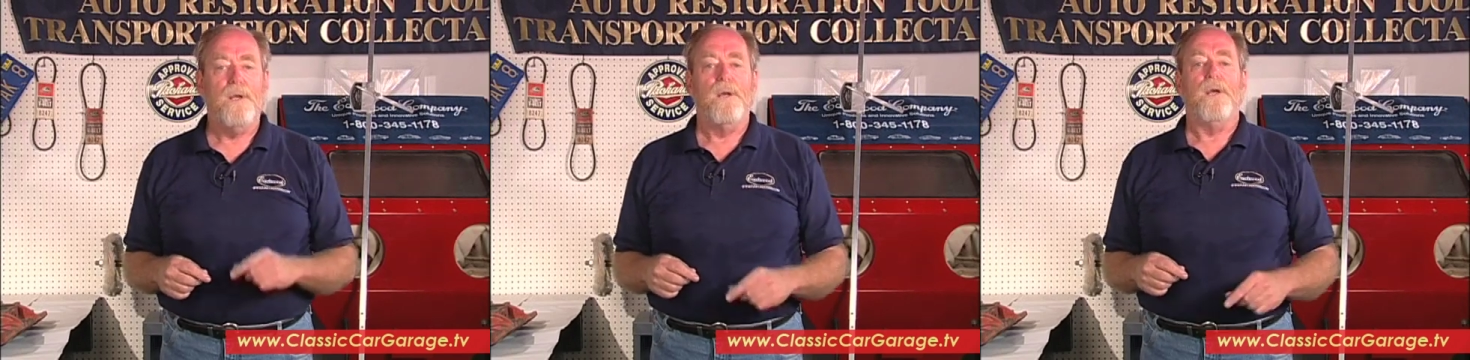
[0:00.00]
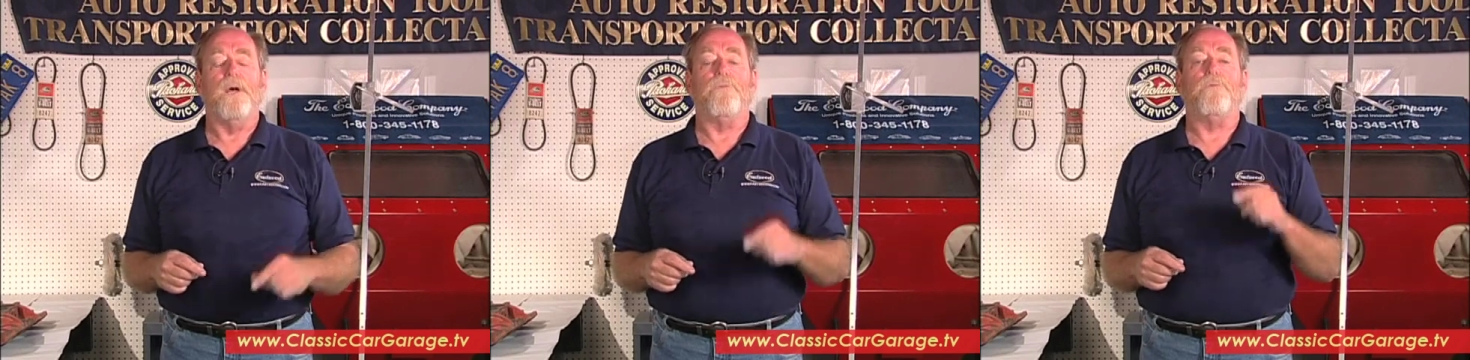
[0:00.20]

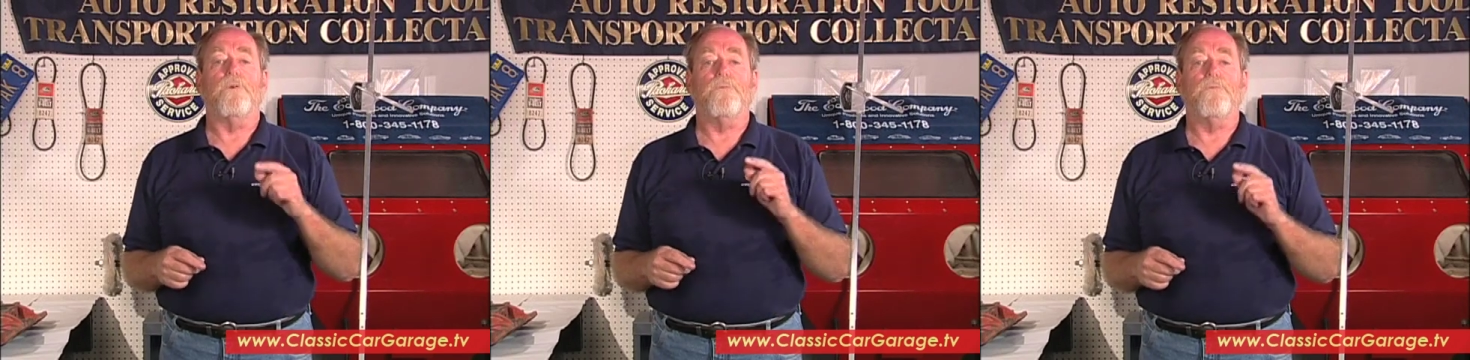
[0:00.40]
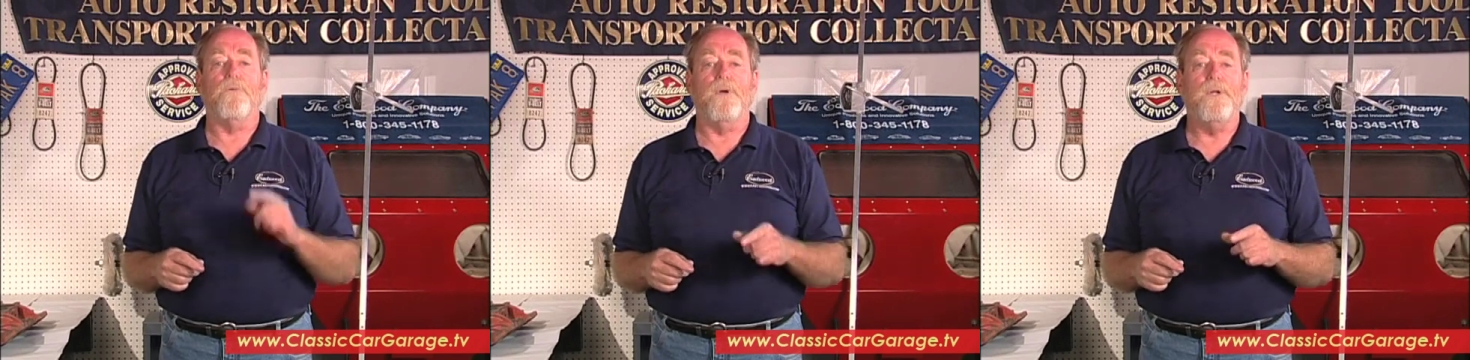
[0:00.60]
If your
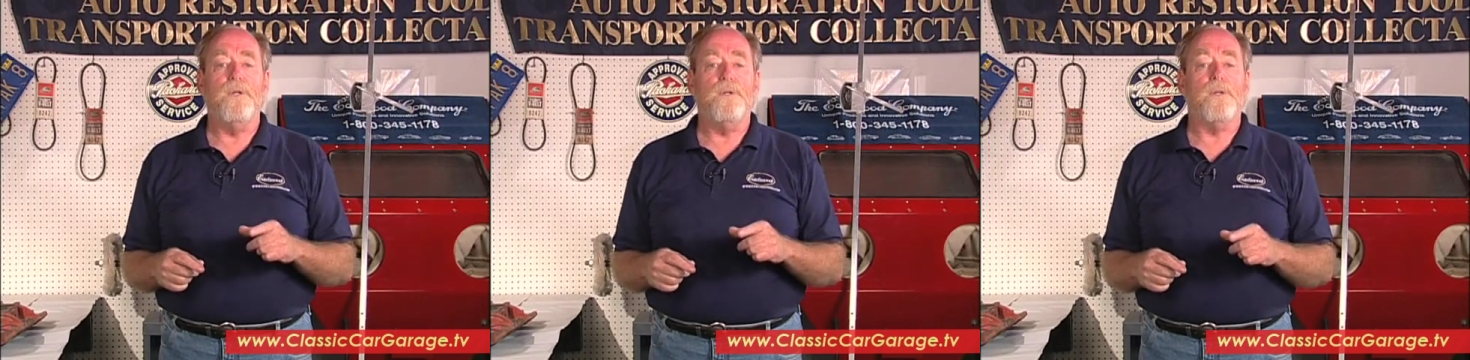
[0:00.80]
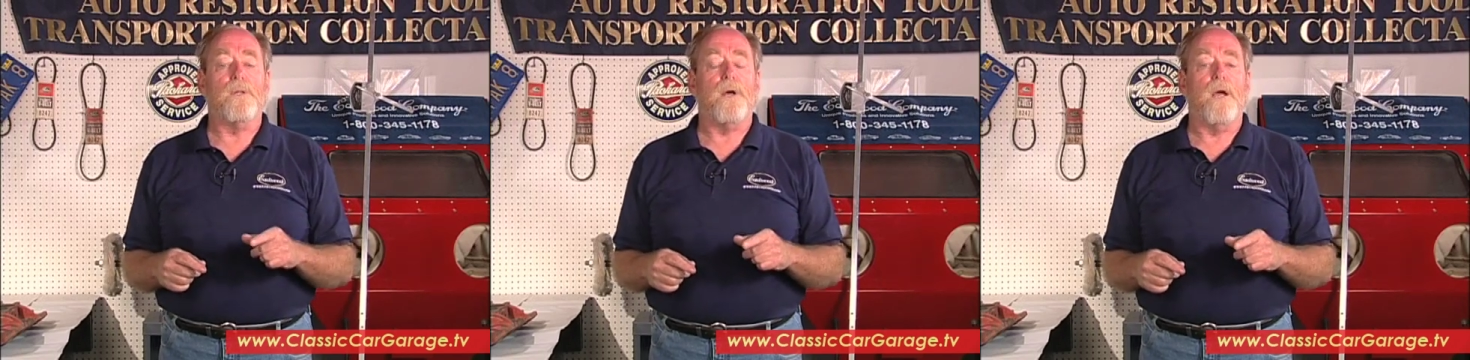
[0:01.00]
front end
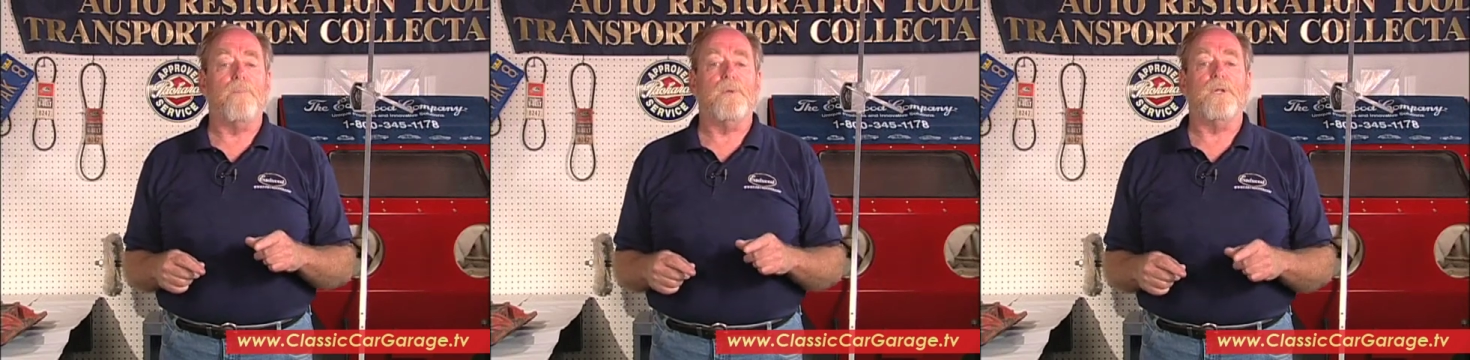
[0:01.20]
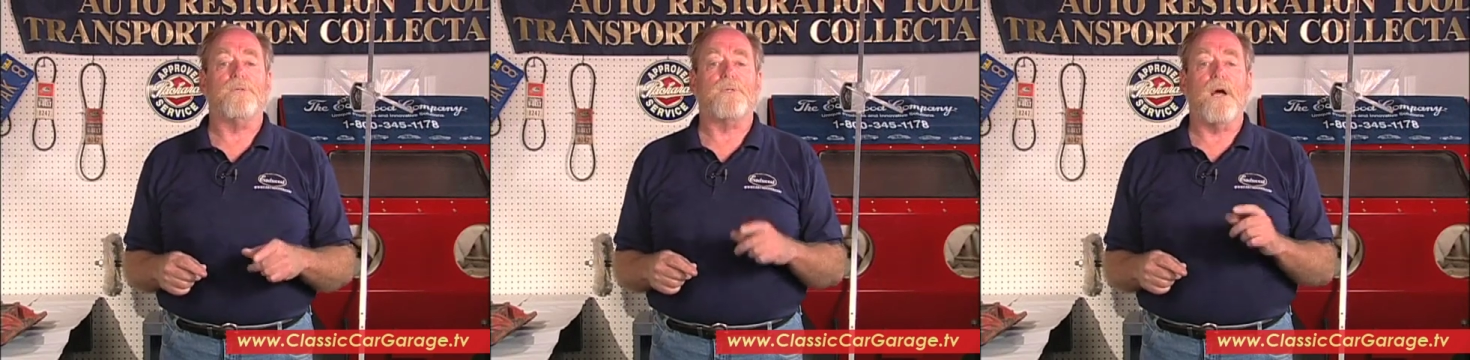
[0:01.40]

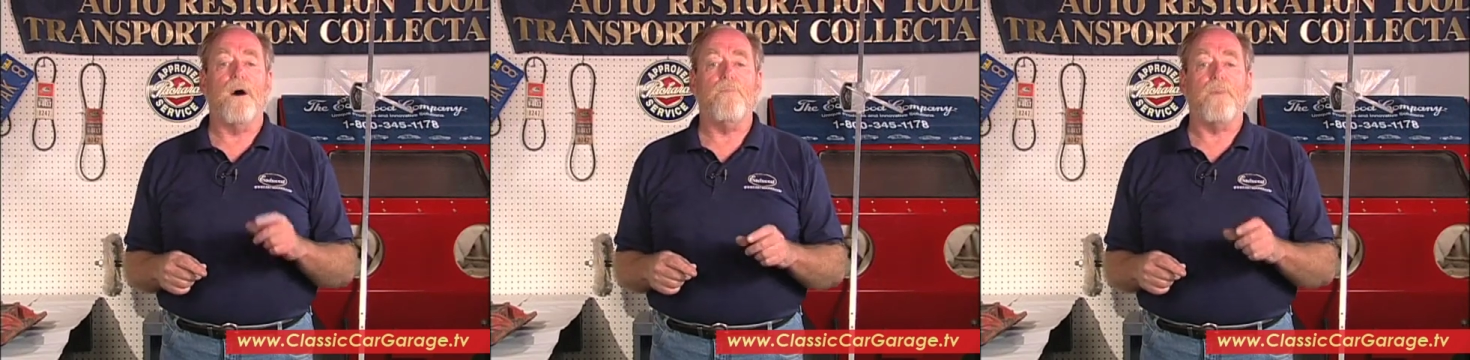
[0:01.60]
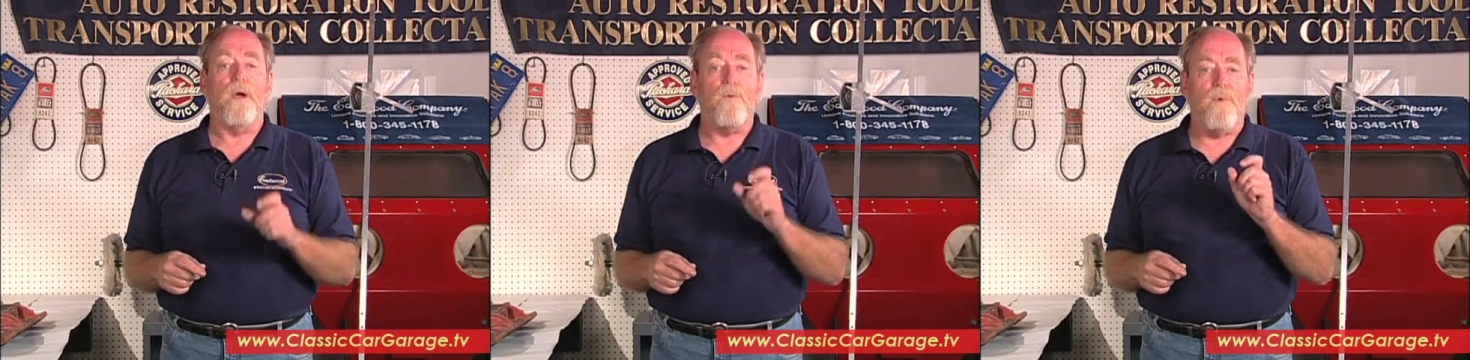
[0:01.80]
alignment is out
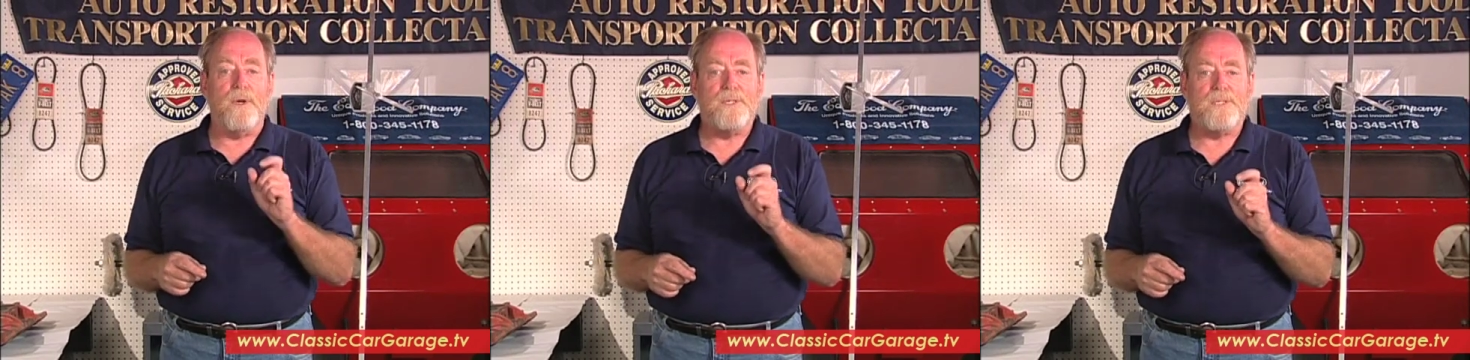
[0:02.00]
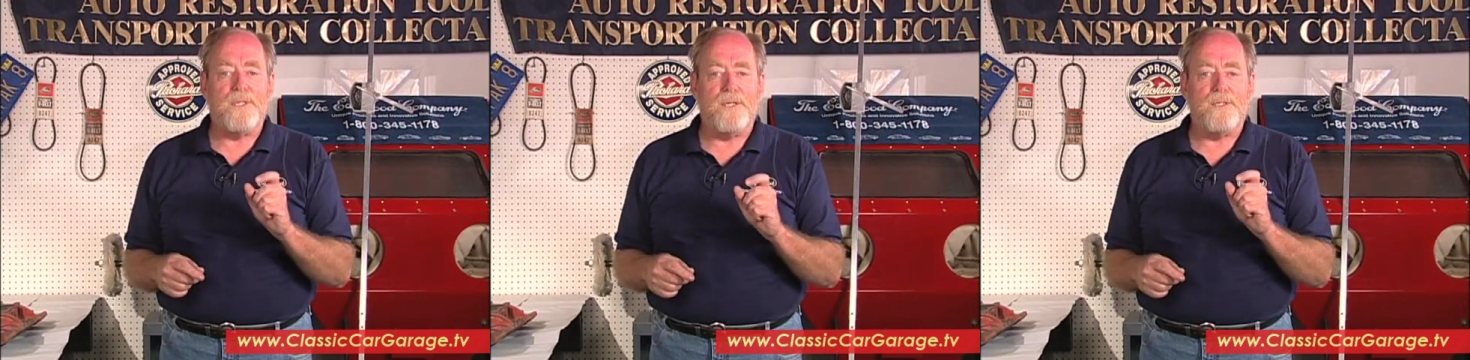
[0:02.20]
by
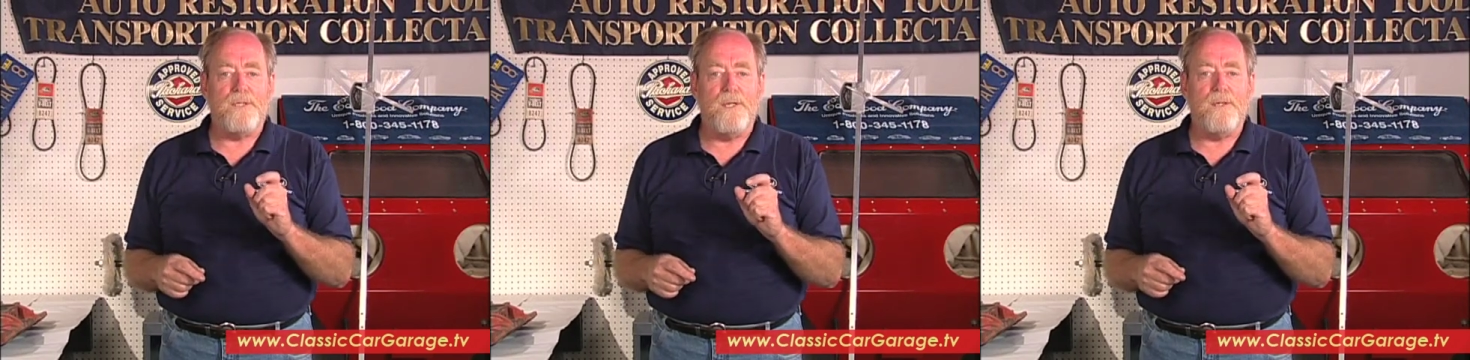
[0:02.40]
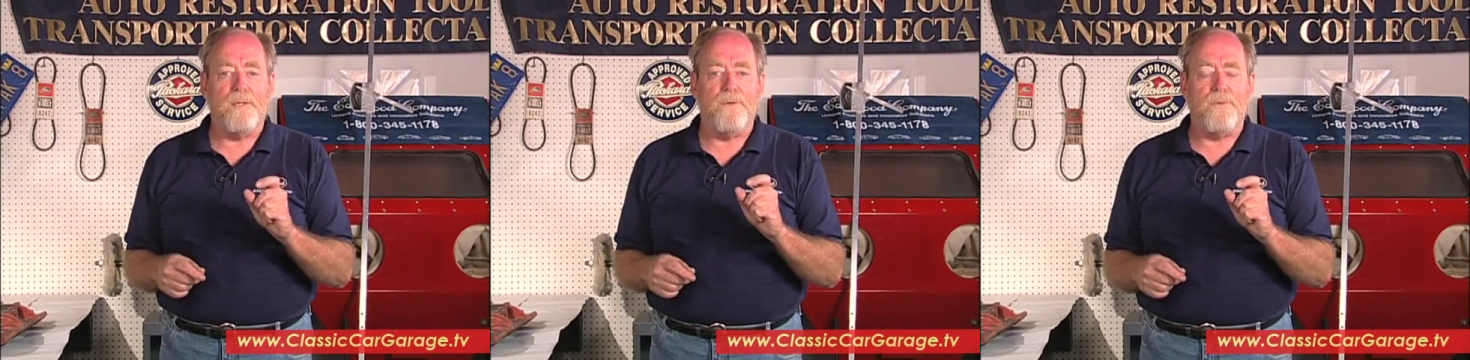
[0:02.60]

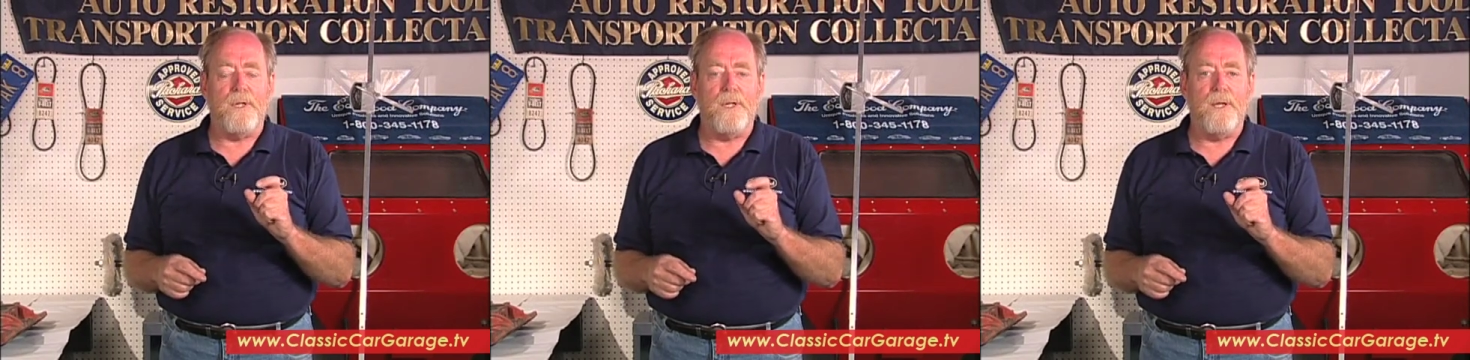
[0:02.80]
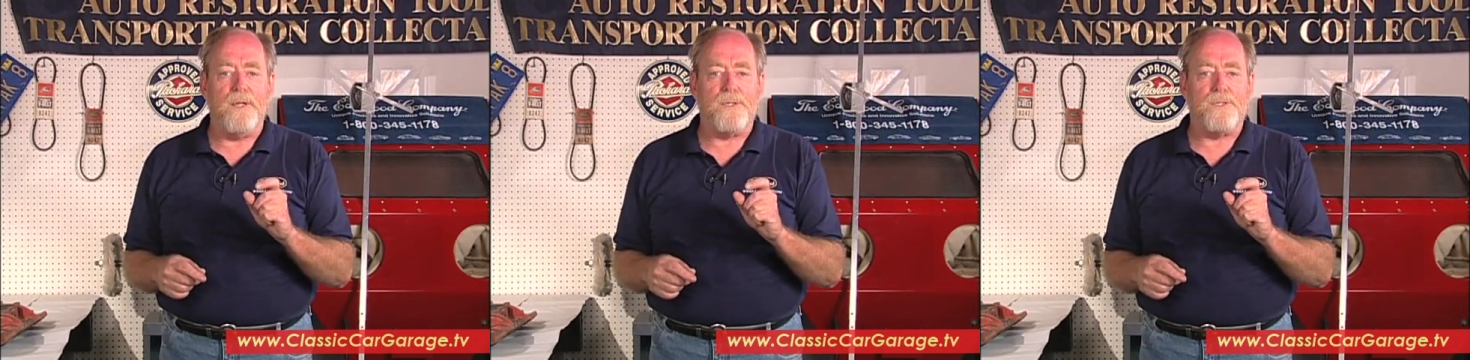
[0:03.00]
1/16 of an
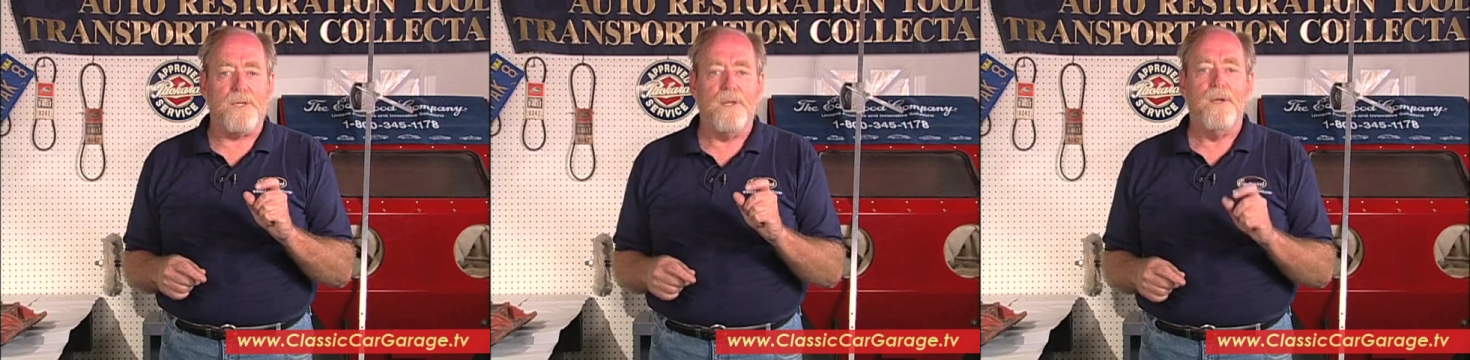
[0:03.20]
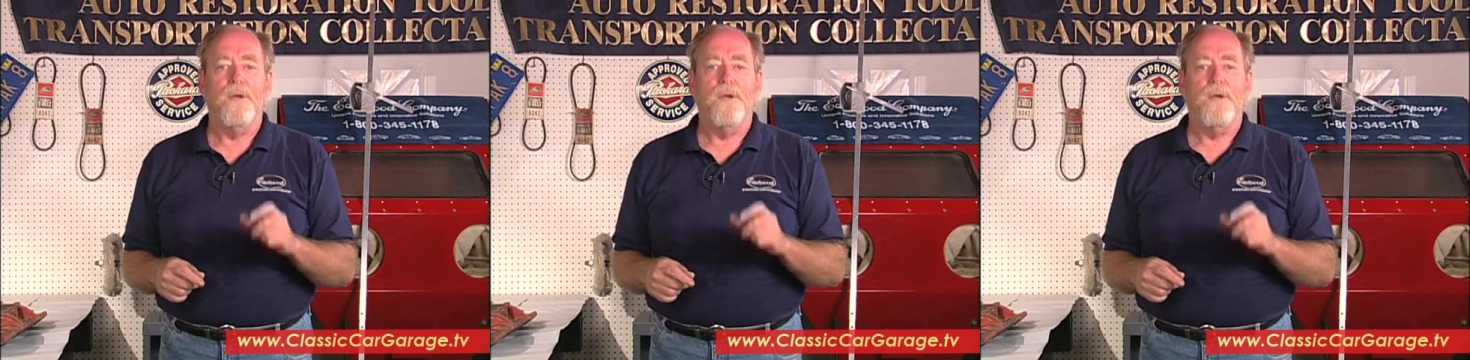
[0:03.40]
inch,